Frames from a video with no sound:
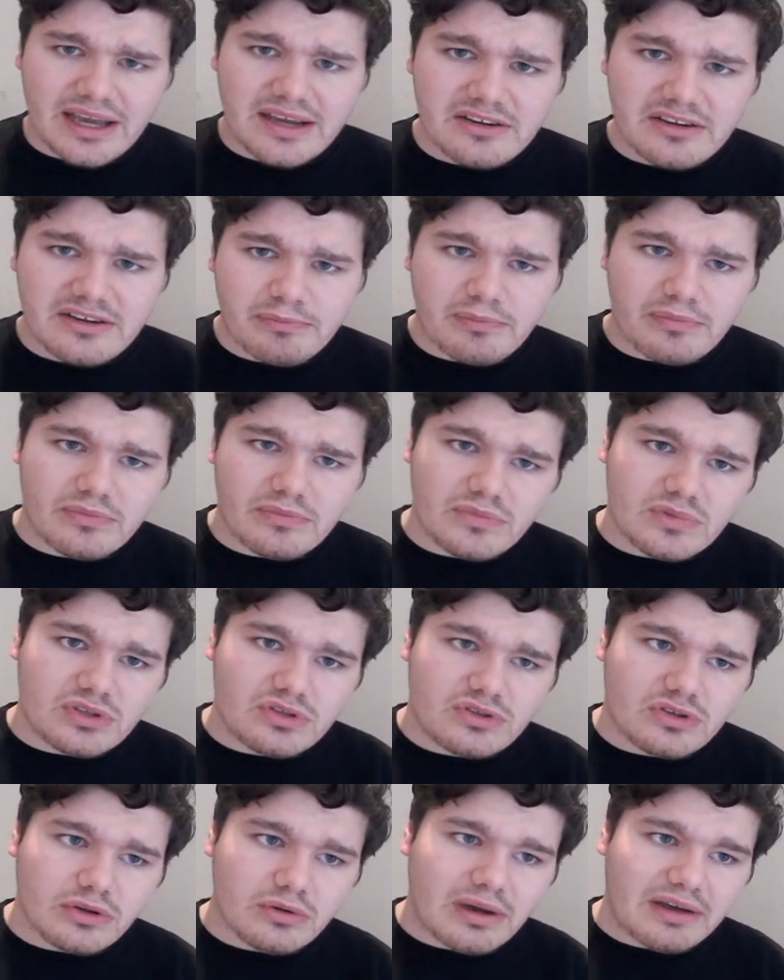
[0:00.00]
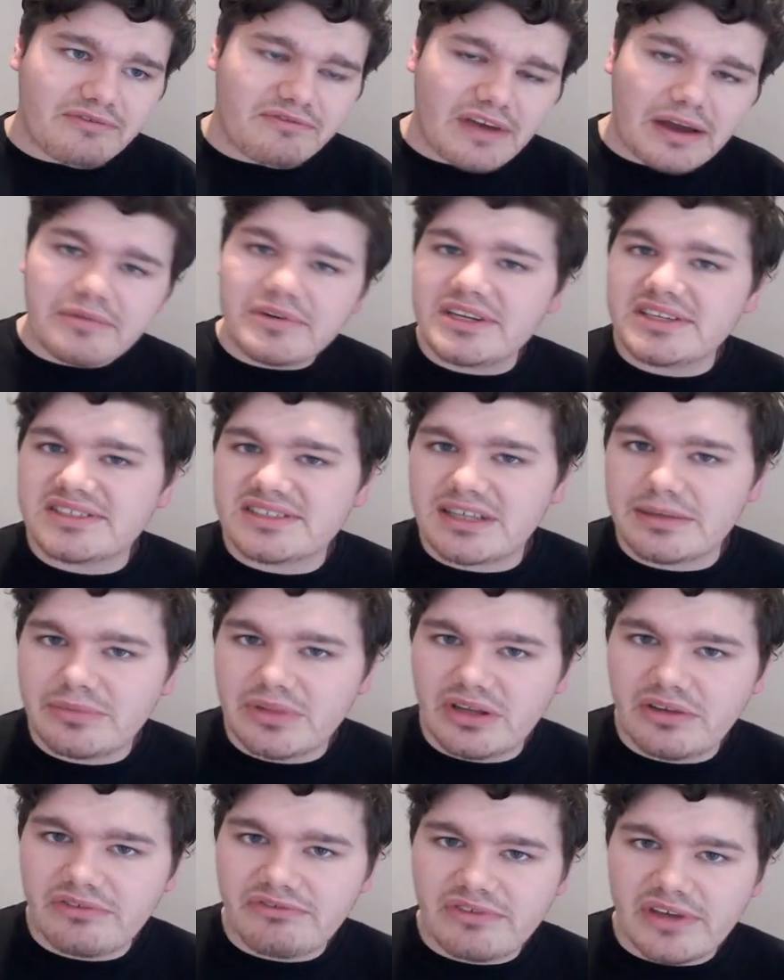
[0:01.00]
of do a very
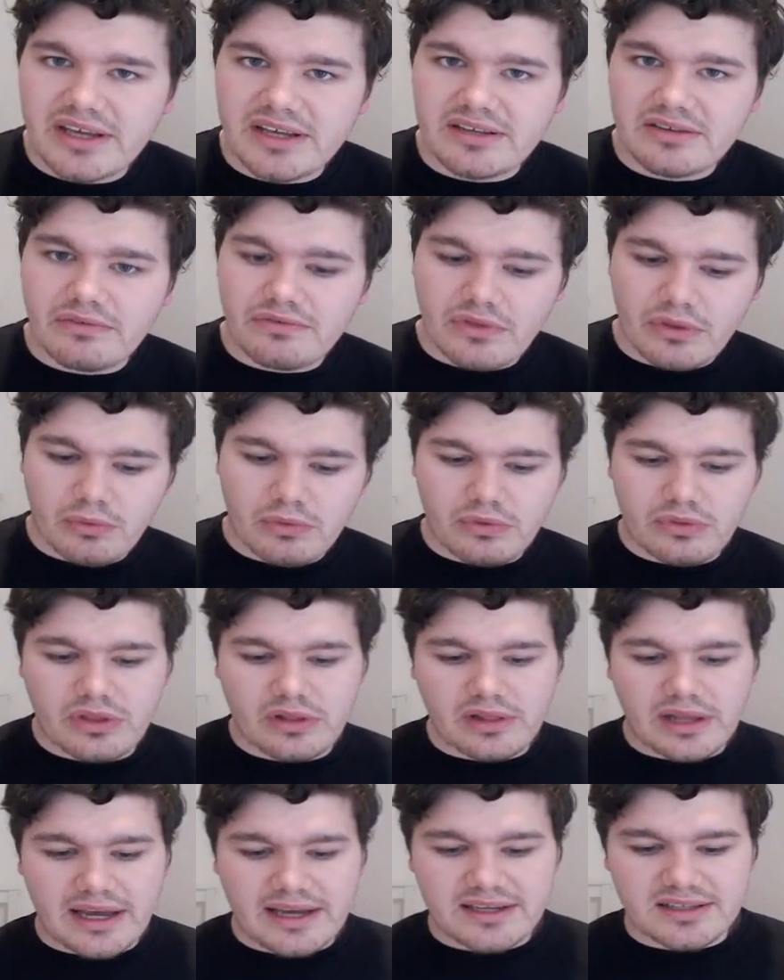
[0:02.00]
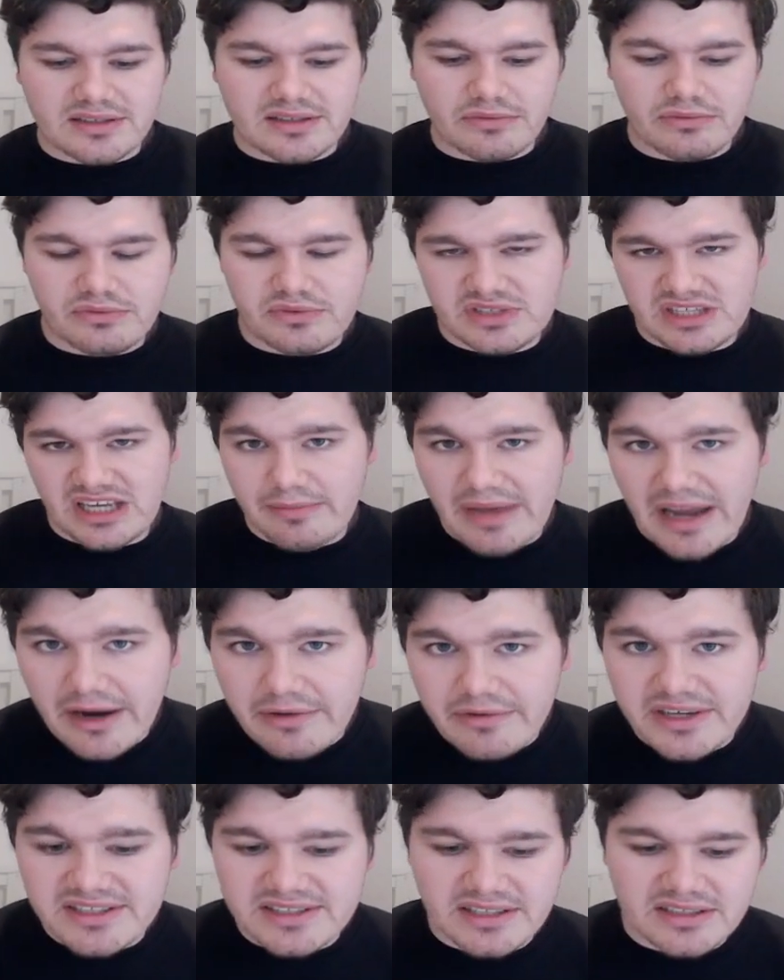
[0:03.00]
similar thing of the likes of Team
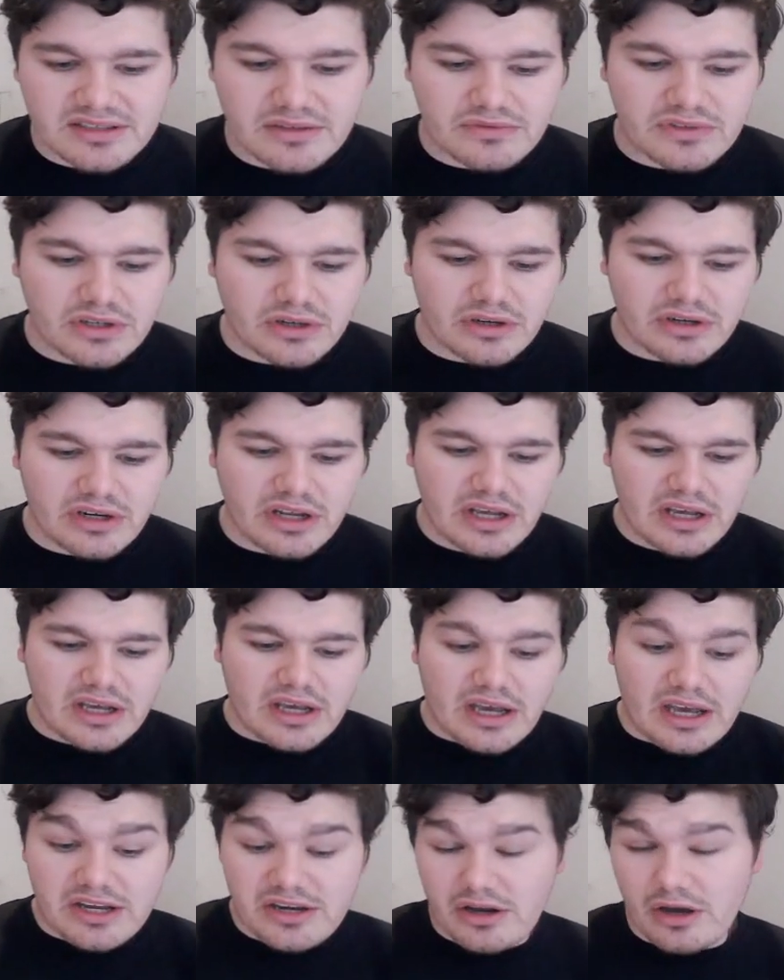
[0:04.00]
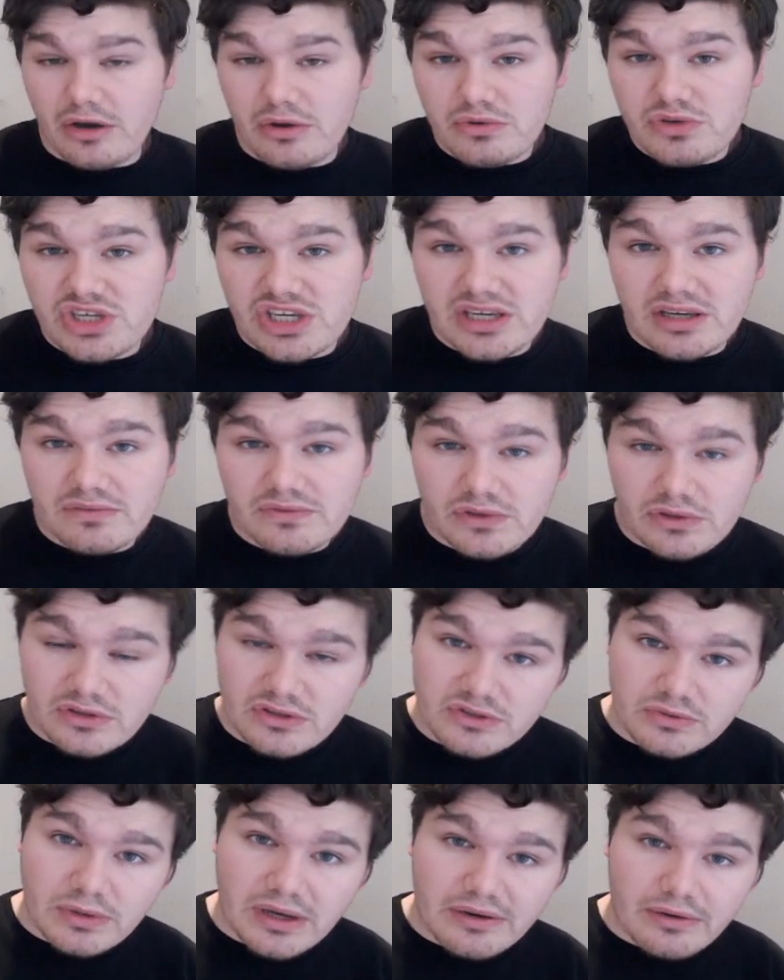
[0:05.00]
Heretics have done and OG have done
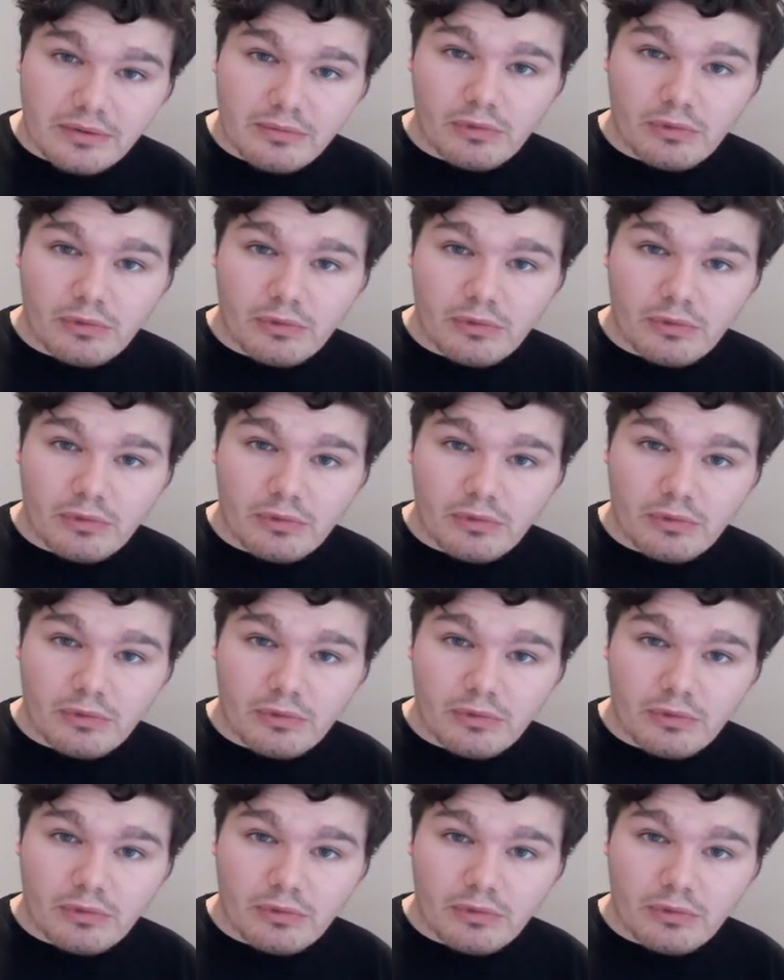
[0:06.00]
as well.